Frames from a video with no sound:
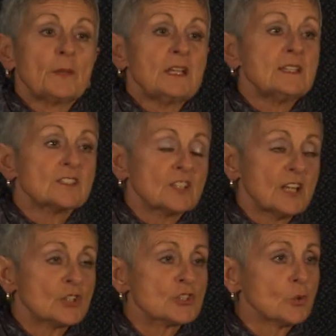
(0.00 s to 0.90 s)
In this
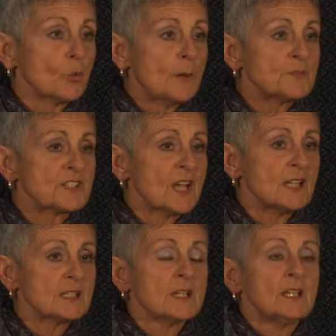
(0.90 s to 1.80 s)
episode, Heather
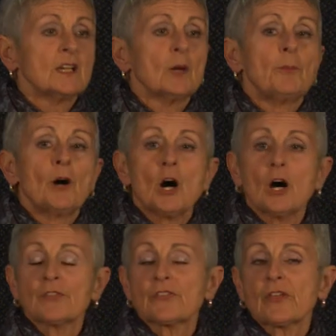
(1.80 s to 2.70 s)
Darby from
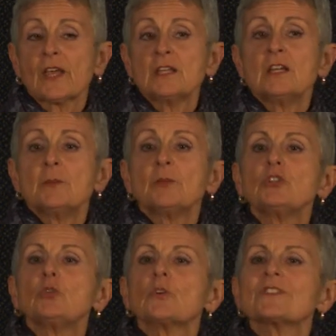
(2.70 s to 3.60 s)
Bathrooms by Design
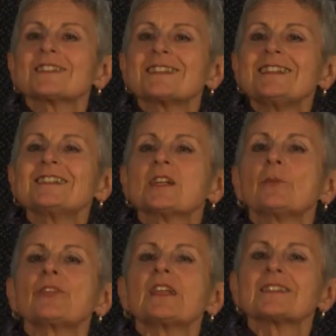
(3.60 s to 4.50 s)
discusses the important
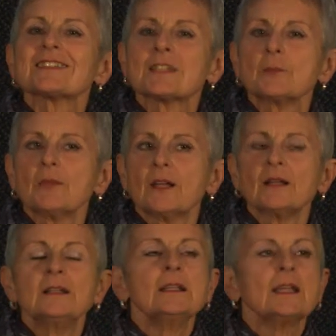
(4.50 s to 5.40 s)
steps to consider
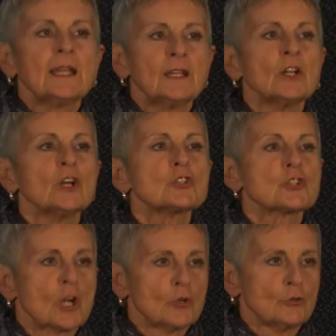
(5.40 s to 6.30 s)
when embarking
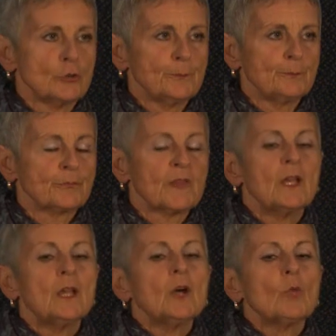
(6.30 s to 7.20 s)
on a bathroom
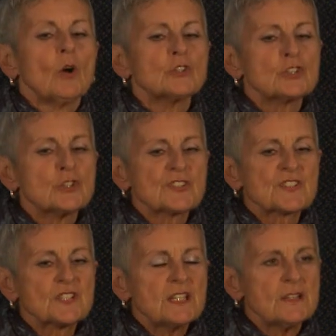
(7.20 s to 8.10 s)
building or renovation
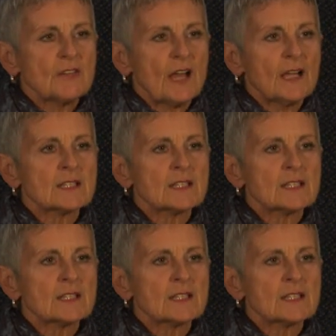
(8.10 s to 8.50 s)
project.